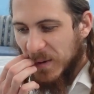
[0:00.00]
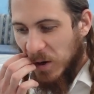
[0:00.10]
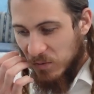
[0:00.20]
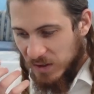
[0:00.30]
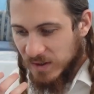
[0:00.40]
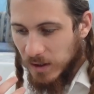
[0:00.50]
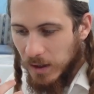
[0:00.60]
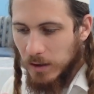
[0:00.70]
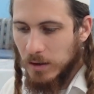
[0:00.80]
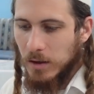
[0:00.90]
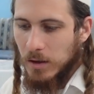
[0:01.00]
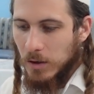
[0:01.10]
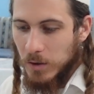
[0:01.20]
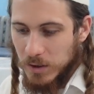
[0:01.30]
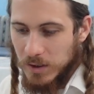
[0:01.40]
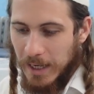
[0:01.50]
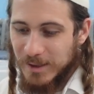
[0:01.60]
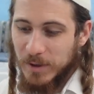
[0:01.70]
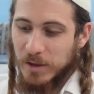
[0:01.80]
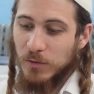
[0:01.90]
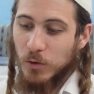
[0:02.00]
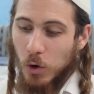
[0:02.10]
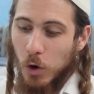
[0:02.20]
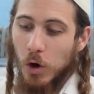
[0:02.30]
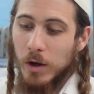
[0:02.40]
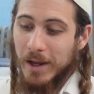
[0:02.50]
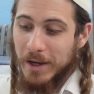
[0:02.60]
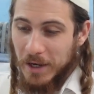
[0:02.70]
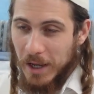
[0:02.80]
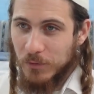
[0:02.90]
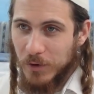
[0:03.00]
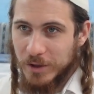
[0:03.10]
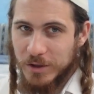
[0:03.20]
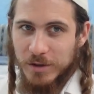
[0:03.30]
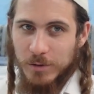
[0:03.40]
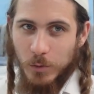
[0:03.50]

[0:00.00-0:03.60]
of Israel, which is the aspect of kol ha-nefesh,